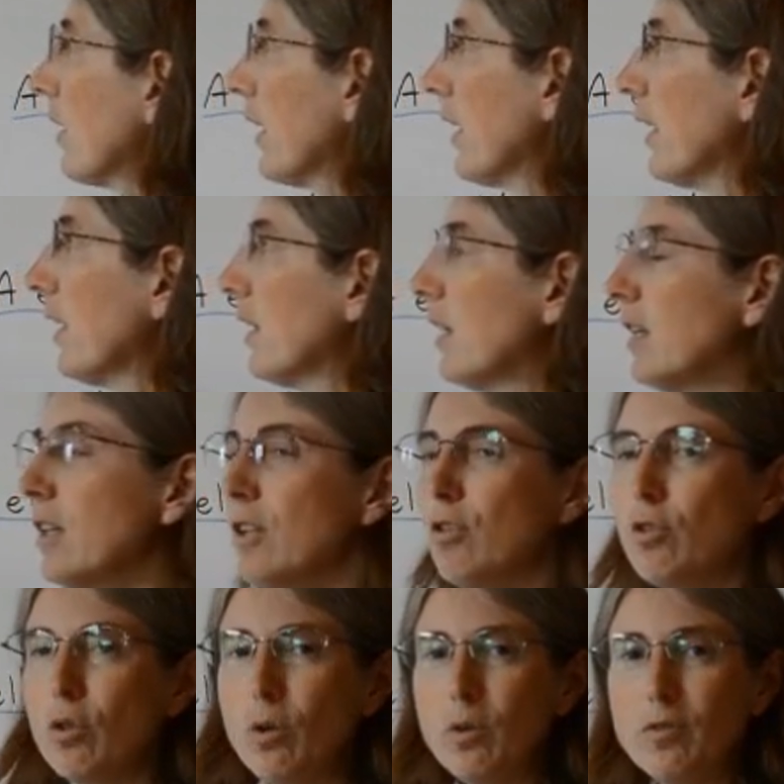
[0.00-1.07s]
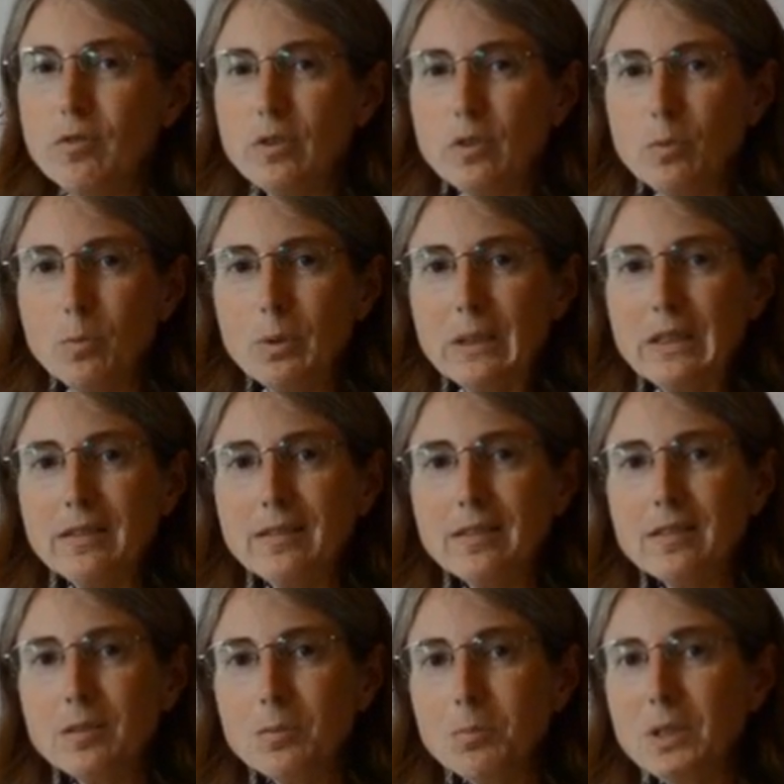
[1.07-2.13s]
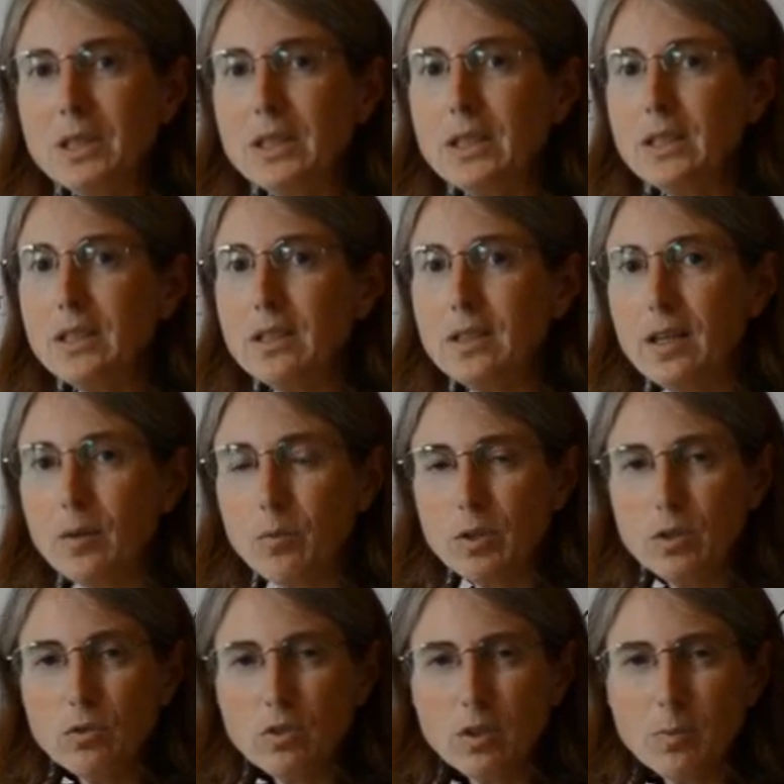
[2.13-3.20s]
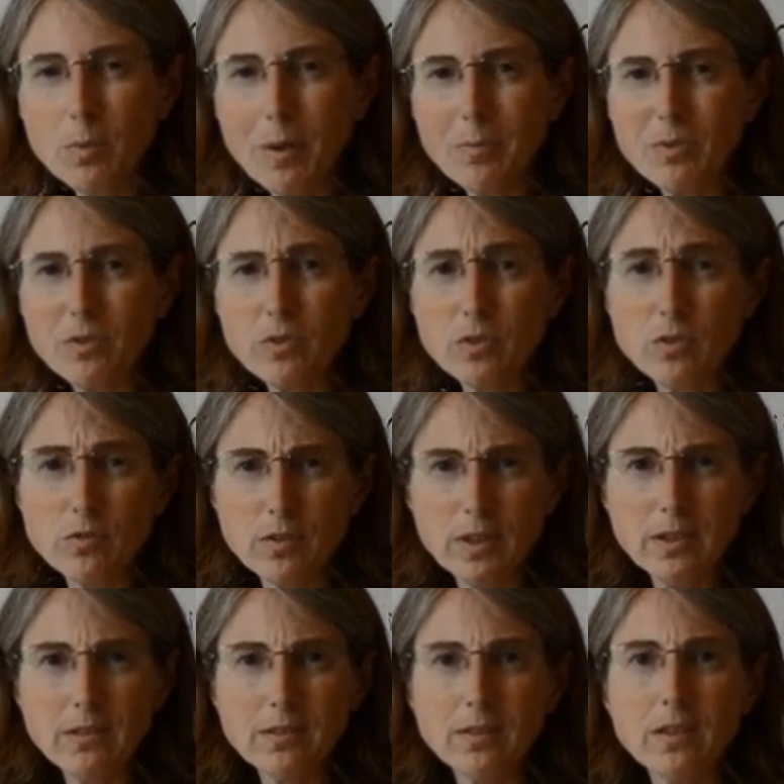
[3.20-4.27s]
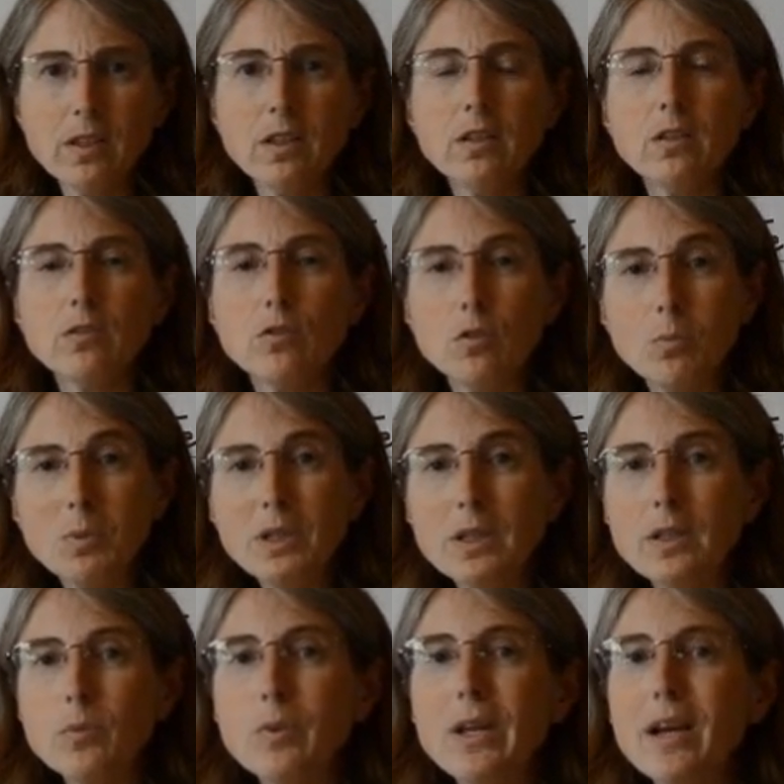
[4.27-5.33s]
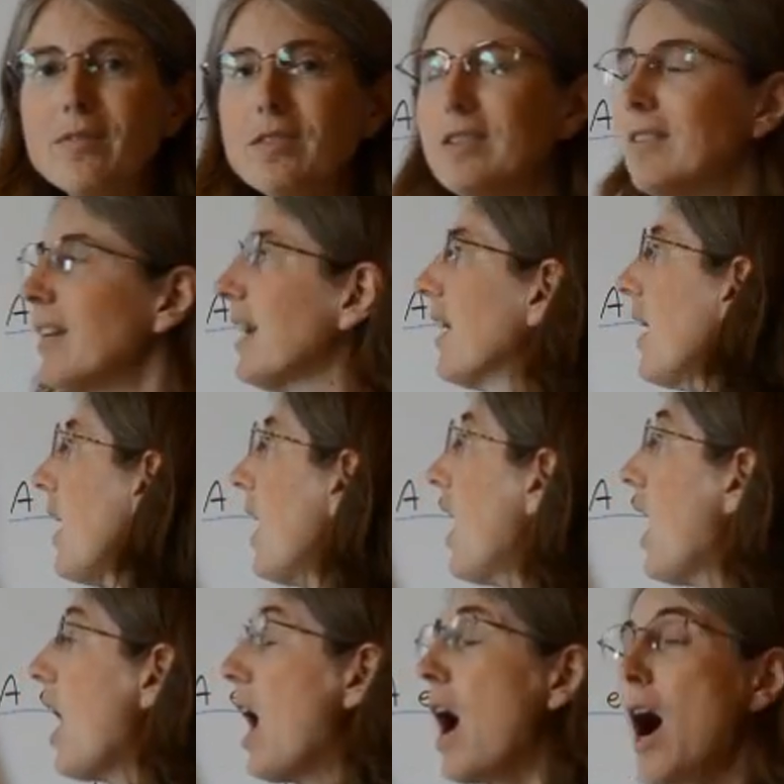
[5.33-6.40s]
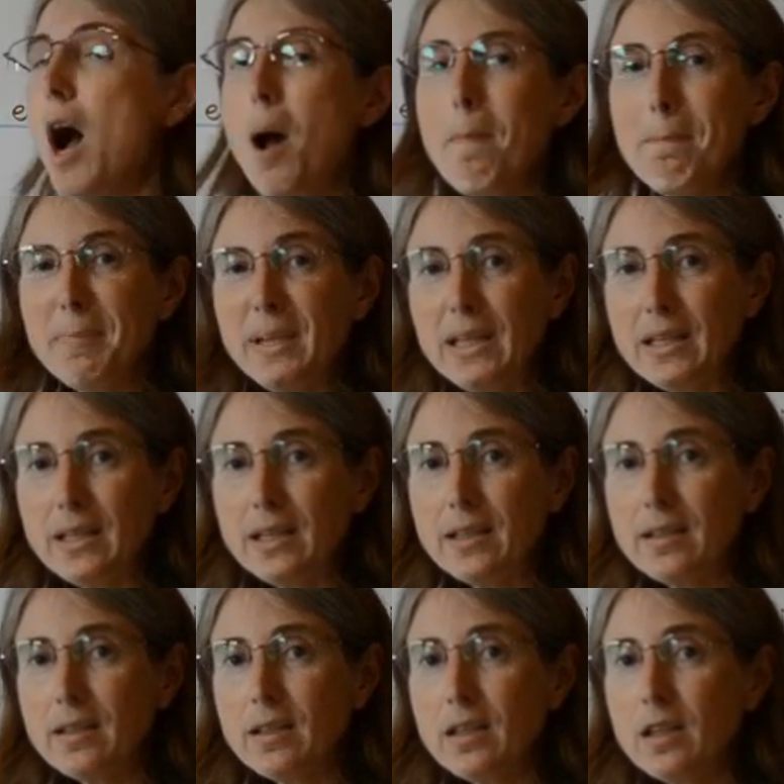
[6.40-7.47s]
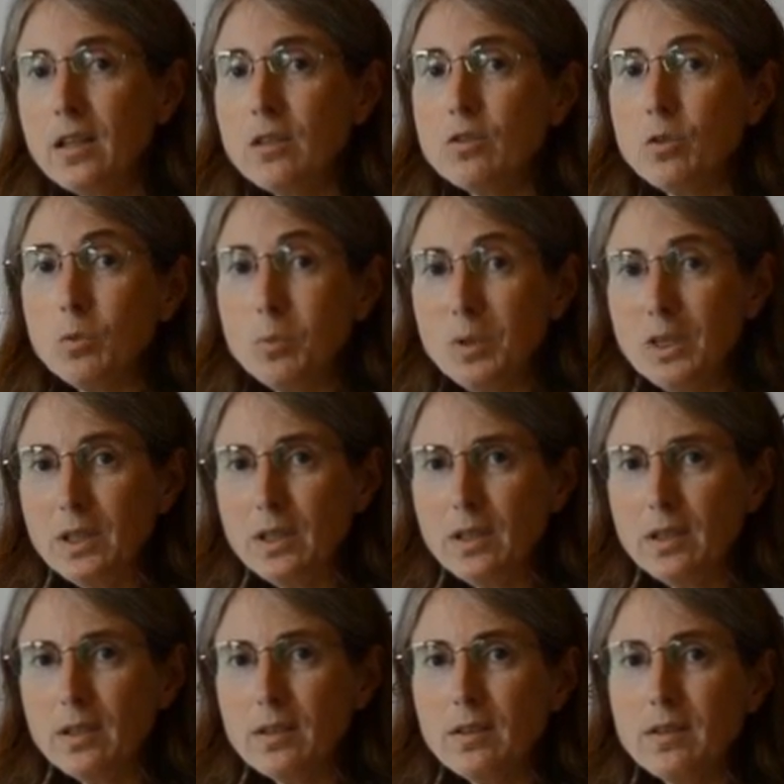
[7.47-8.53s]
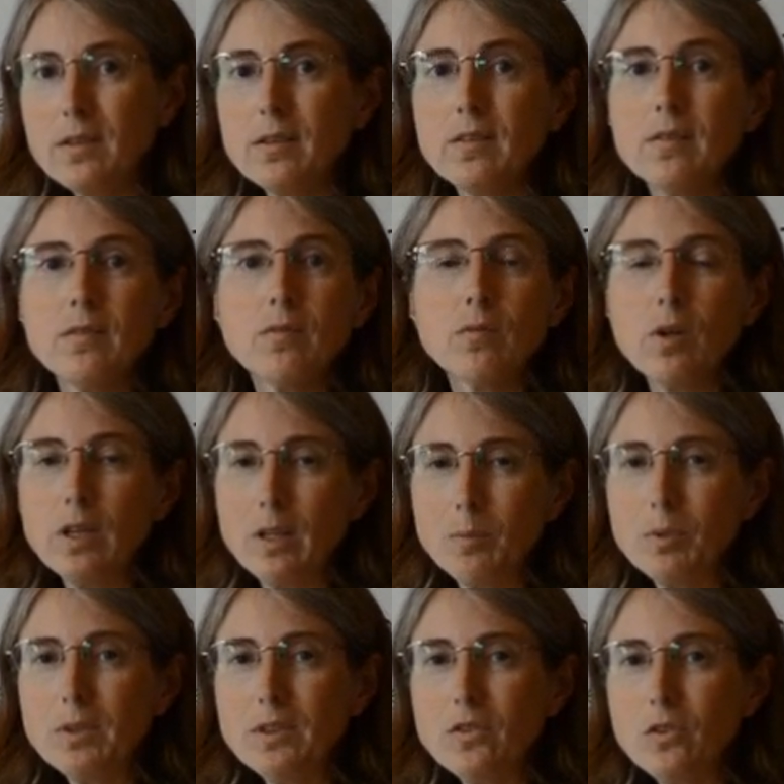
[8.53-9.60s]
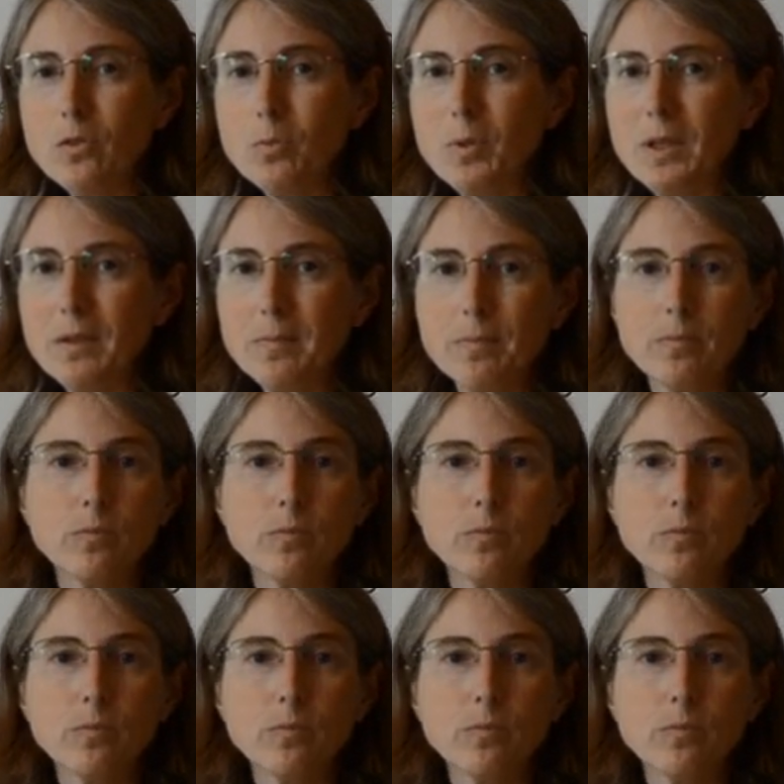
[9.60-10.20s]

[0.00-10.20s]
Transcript: Okay? So if it's pleasing to me, and we're using the prepositional phrase to me, we have to say a mí. To me, running pleases me.